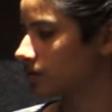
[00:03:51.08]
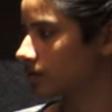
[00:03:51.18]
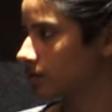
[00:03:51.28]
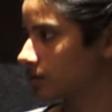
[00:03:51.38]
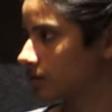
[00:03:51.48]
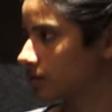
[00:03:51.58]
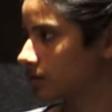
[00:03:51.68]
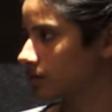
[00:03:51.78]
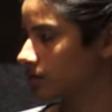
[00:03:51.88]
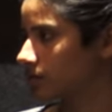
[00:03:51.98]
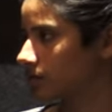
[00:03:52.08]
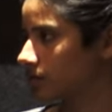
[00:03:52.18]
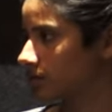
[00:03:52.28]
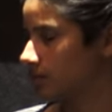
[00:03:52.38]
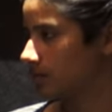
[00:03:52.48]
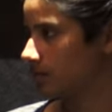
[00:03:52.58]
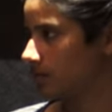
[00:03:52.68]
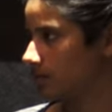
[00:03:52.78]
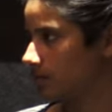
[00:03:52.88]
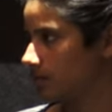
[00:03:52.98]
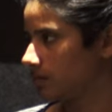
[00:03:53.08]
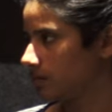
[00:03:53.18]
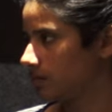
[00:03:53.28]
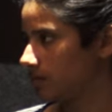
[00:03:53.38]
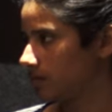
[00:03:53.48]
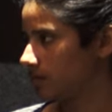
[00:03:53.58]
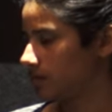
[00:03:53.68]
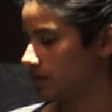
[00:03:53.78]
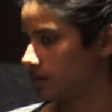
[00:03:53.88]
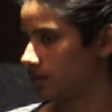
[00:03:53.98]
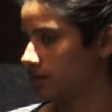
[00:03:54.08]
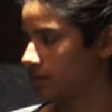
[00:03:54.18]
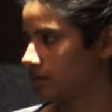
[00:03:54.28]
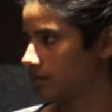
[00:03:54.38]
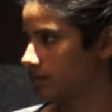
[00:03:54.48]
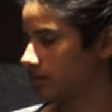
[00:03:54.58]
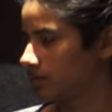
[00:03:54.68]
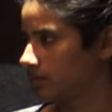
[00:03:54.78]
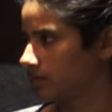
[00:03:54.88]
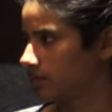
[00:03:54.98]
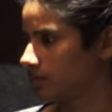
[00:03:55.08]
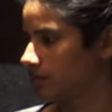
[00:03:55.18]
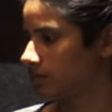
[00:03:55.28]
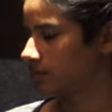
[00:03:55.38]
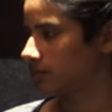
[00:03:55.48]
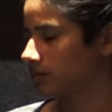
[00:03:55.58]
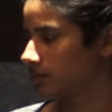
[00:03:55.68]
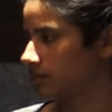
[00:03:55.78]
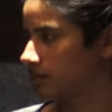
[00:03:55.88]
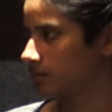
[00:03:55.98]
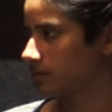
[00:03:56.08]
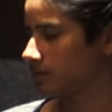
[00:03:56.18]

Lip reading: (silent)